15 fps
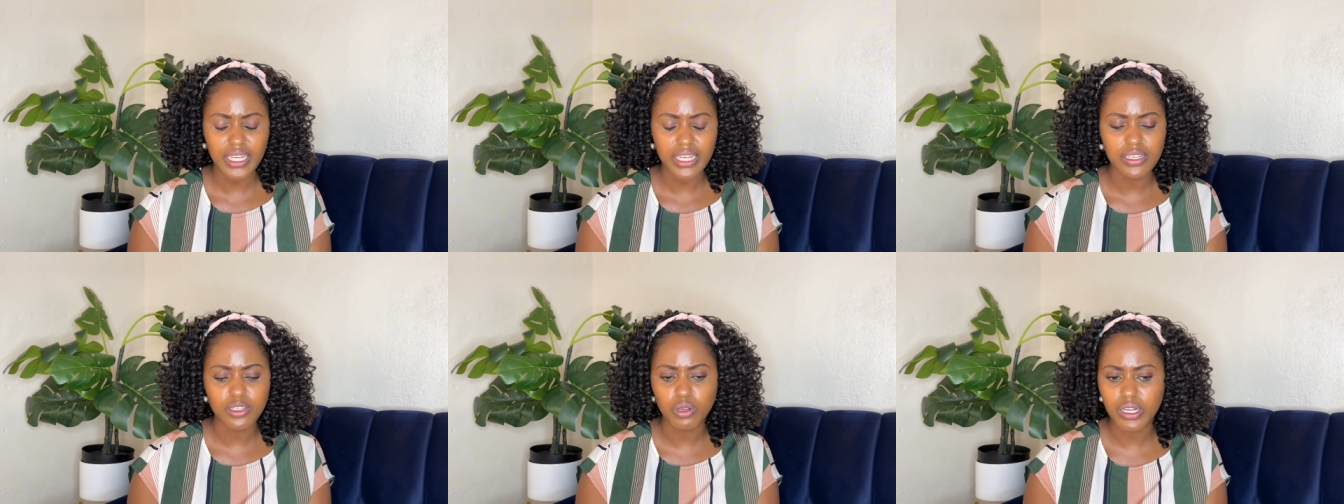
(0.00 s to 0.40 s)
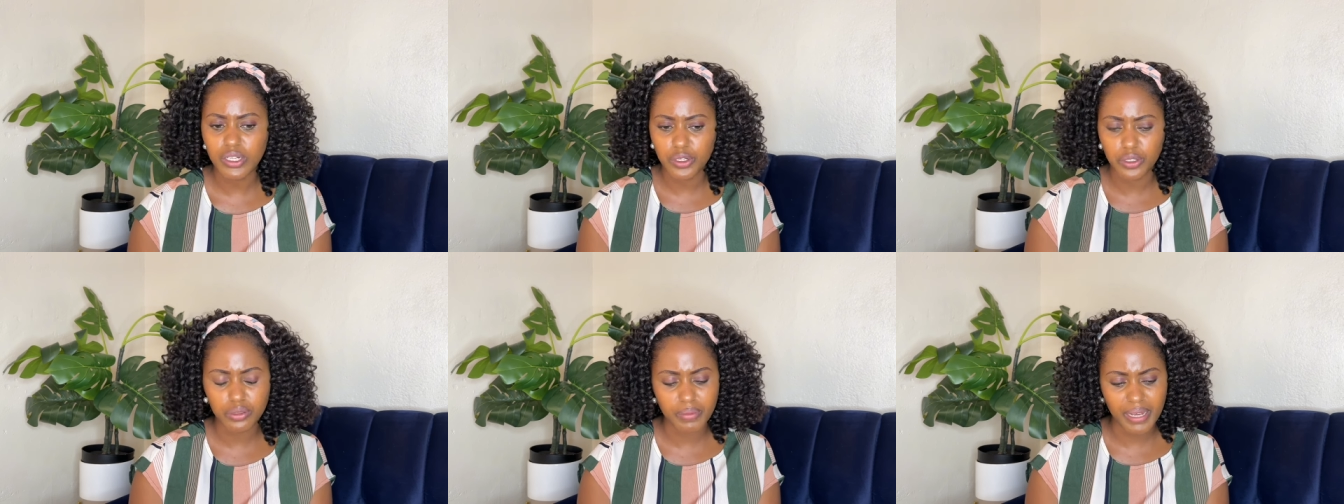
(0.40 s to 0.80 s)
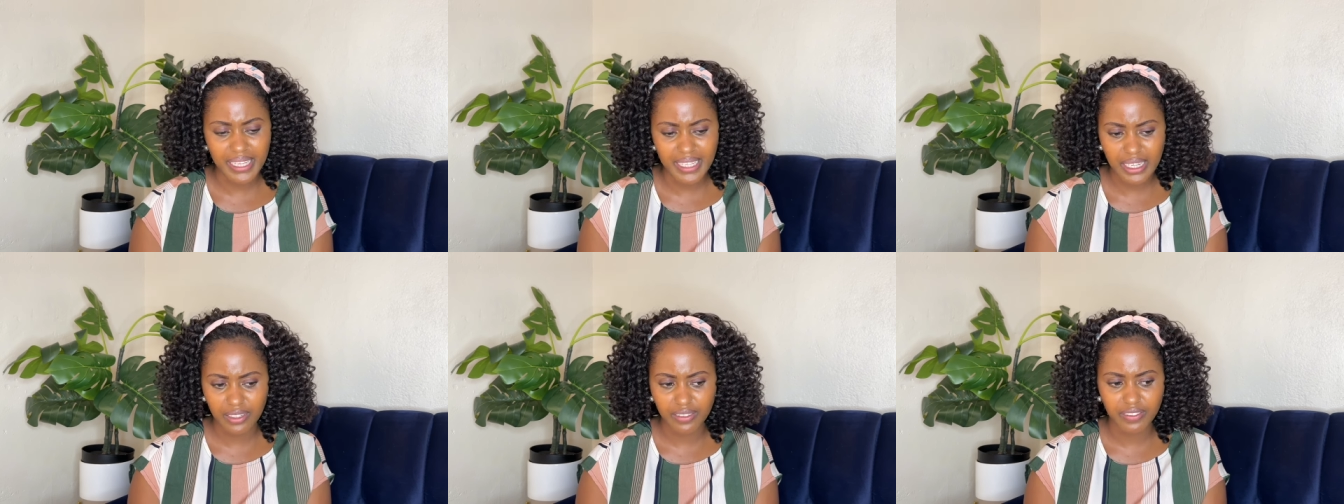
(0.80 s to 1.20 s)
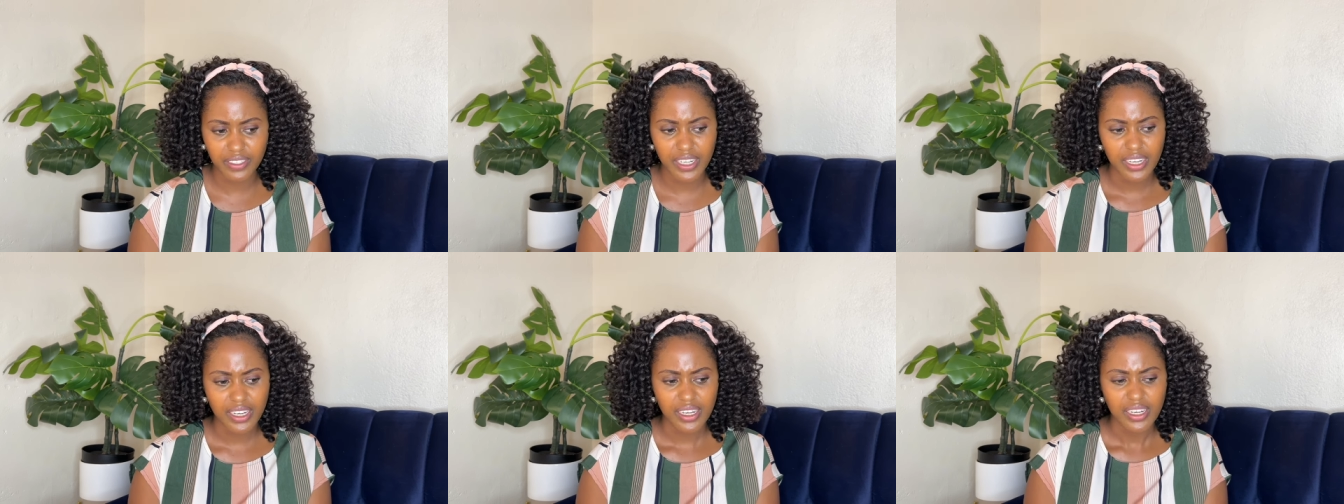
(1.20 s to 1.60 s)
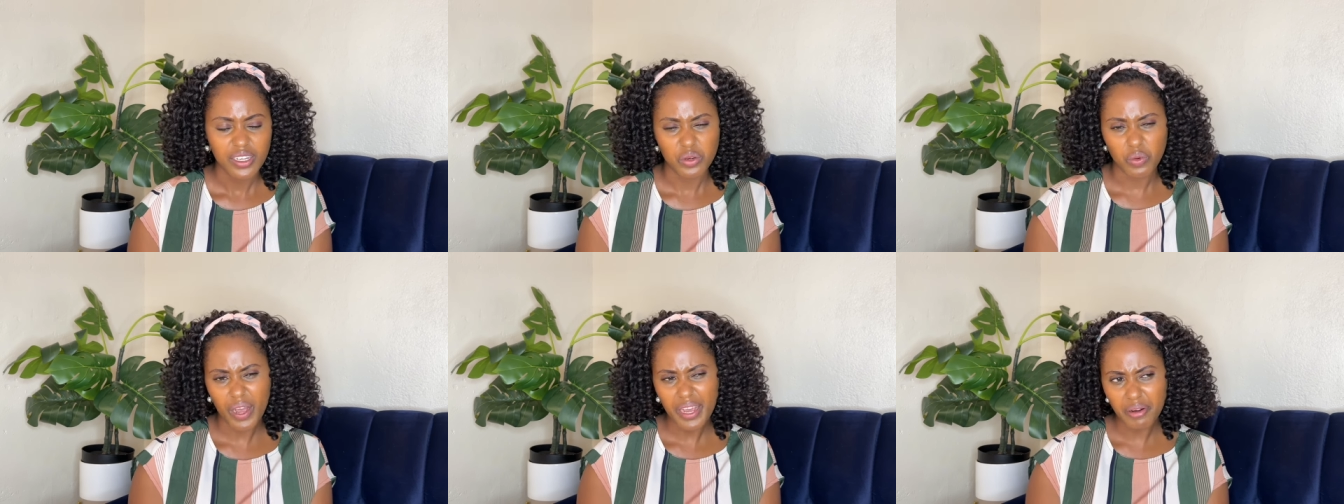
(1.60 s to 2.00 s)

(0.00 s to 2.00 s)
So I told myself, do I